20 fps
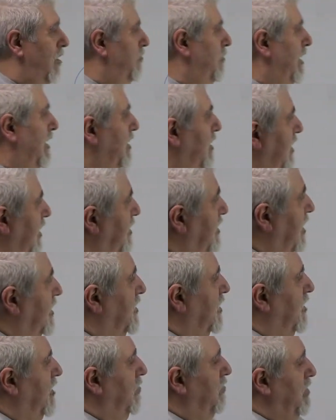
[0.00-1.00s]
But these are
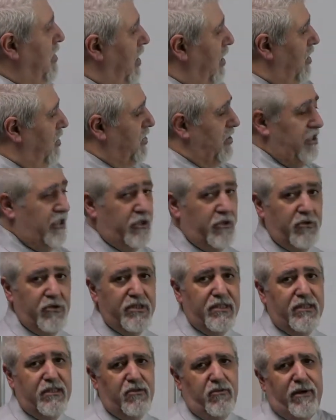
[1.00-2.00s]
the terminology
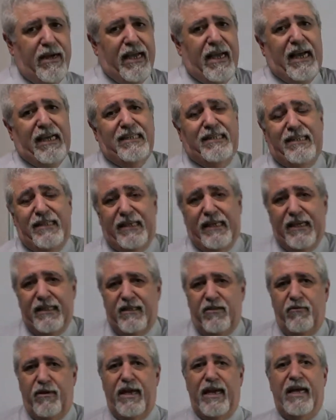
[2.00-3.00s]
used. The way I see
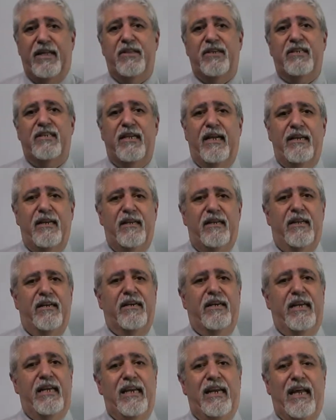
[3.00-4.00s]
it, the way I understand it in
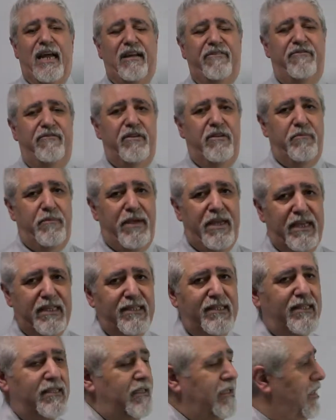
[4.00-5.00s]
real life, it
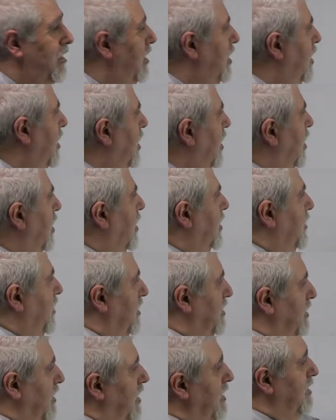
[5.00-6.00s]
means
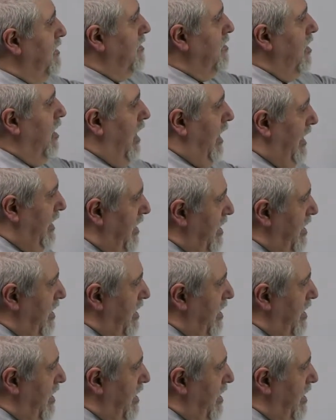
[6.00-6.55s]
this is, I